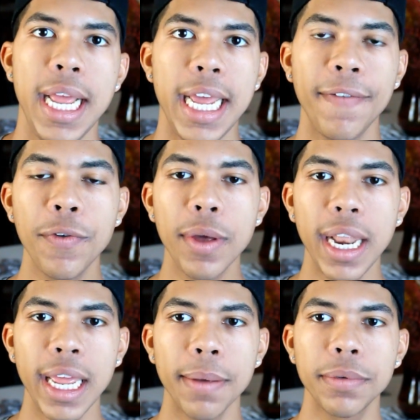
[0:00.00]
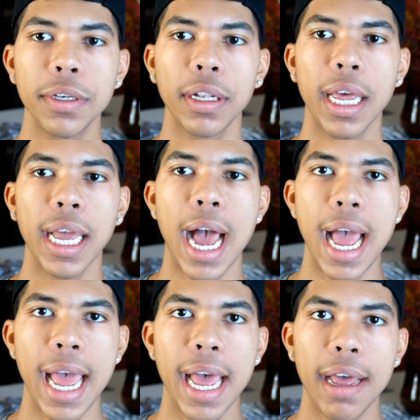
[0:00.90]
And if you get a hamster like
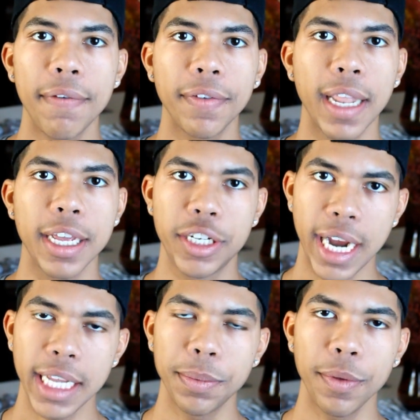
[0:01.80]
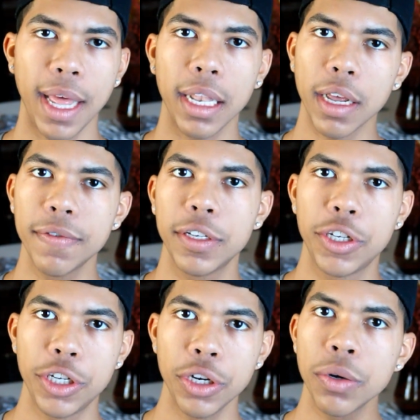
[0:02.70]
I have, like Jasper, that loves to
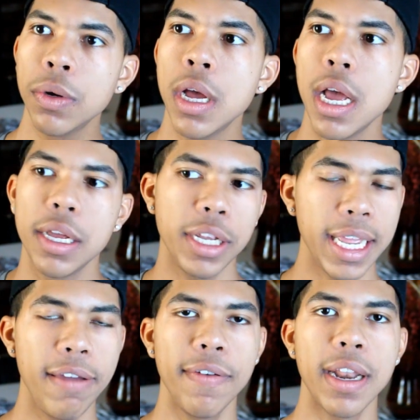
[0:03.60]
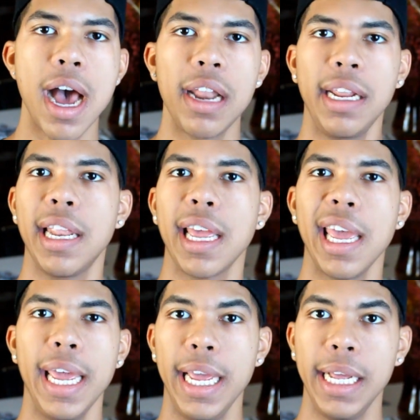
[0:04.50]
chew, even on
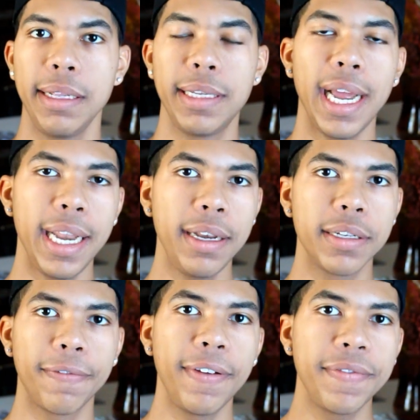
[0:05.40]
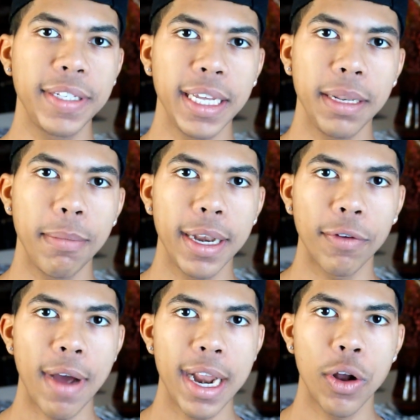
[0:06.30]
a 10 to 15 minute
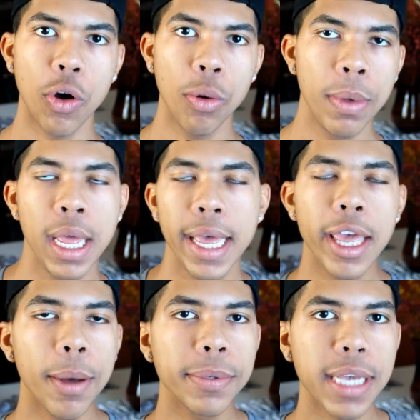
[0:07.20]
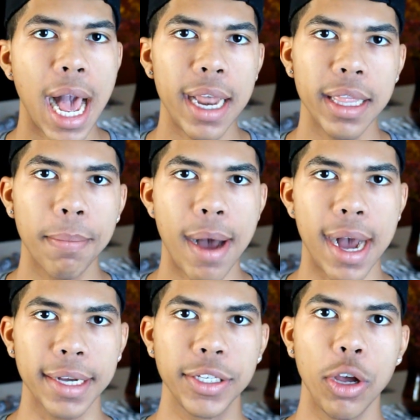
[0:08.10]
ride home, he almost got out of the
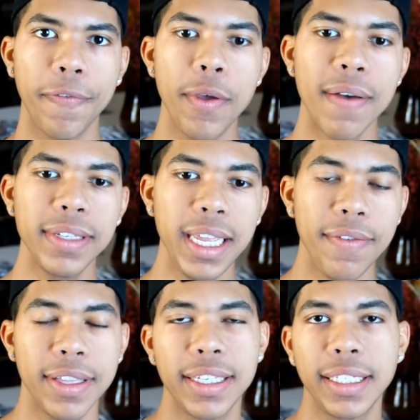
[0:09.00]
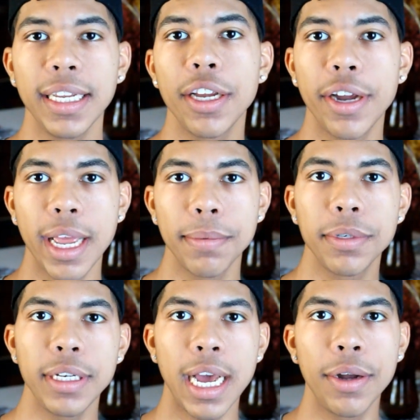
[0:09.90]
box. So if you have to even sit your
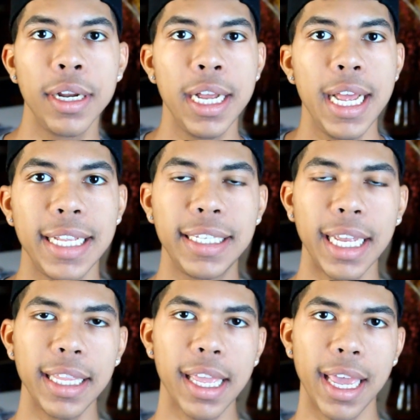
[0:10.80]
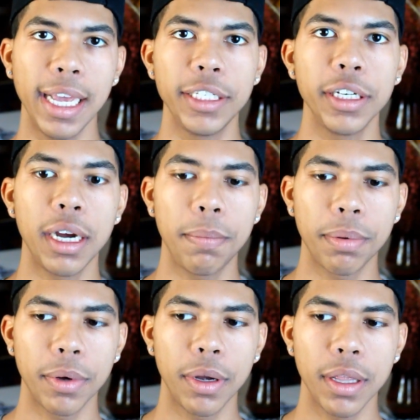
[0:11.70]
hamster down and set the cage up,
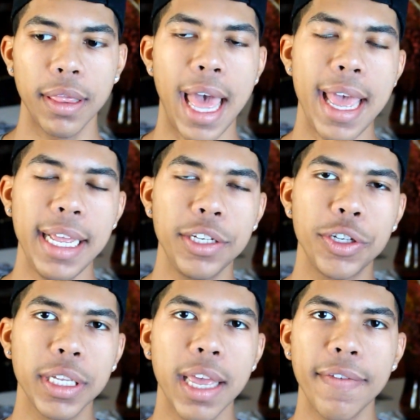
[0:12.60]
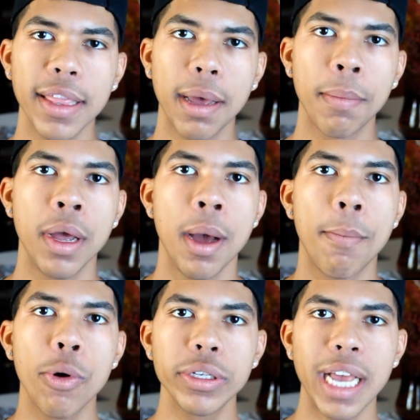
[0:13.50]
that is just giving them
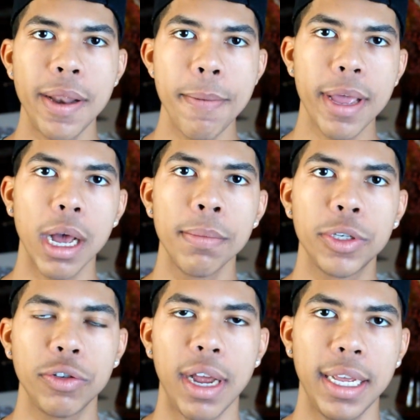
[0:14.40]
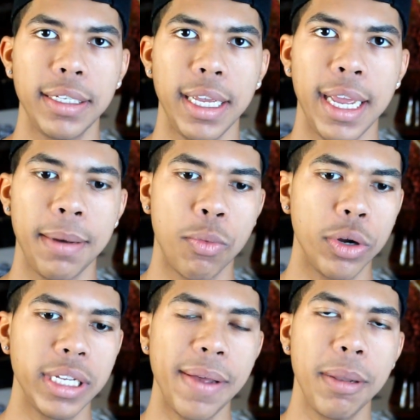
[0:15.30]
more time to become stressed and
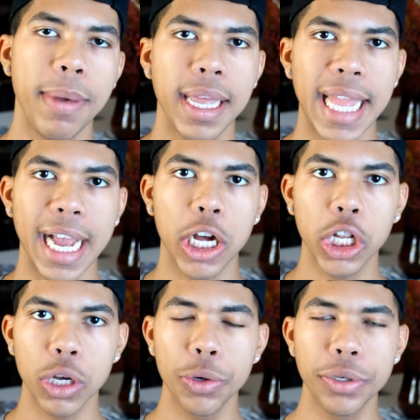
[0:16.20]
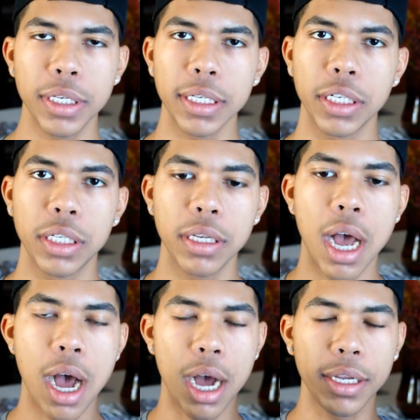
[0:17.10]
more time to be in that closed,
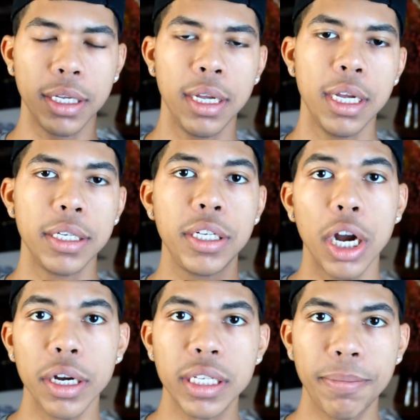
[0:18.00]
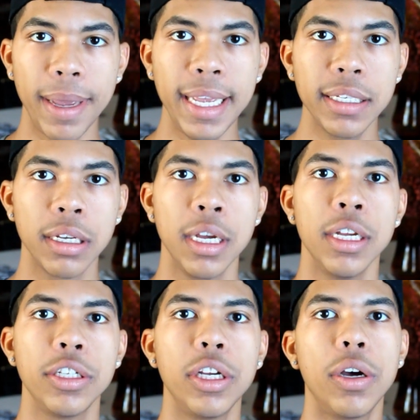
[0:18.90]
dark space.
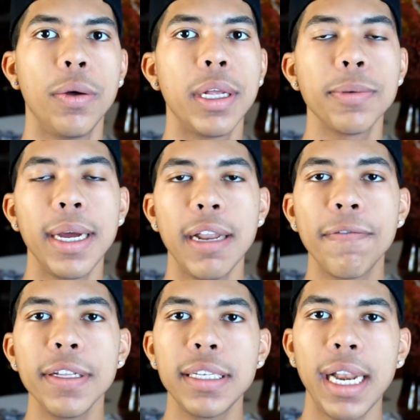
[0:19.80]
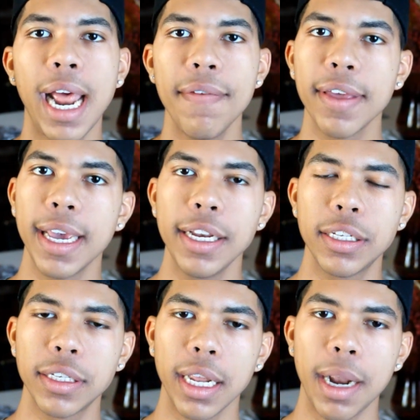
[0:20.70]
So that's why I definitely say to have the cage
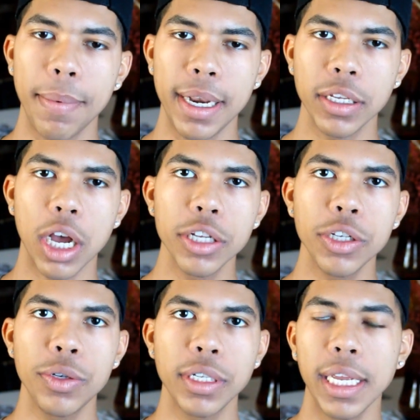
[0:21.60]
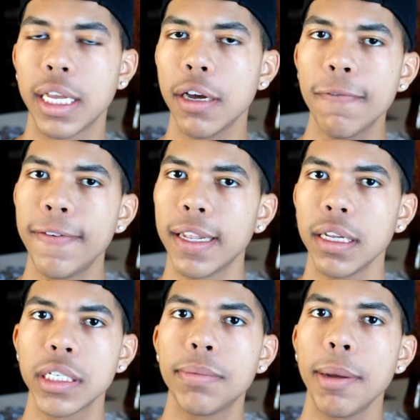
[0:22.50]
set up, and it's also just a good
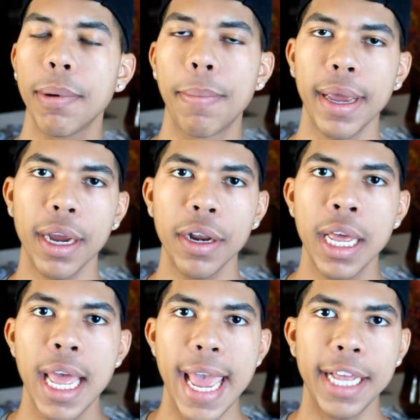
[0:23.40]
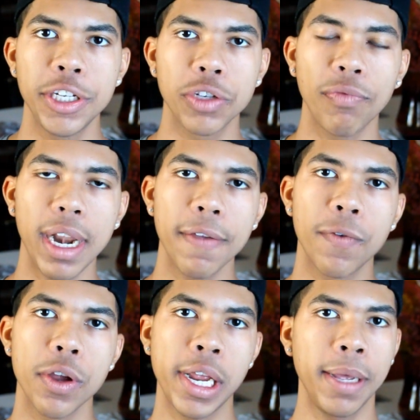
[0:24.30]
feeling to be prepared and just ready
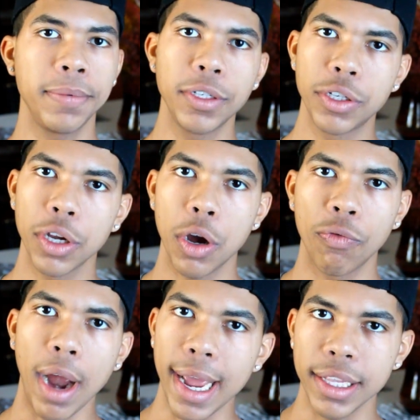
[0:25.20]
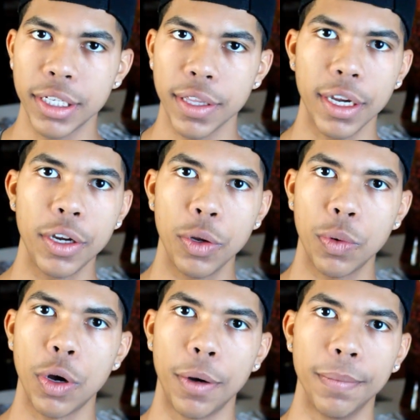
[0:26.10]
for your hamster to go right into their new
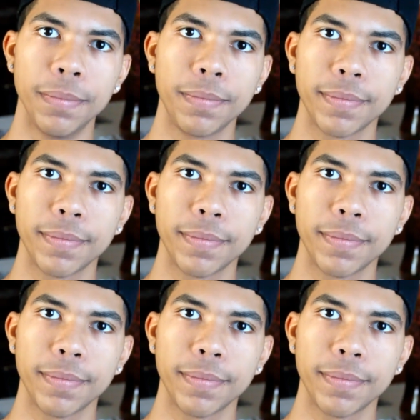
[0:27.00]
home.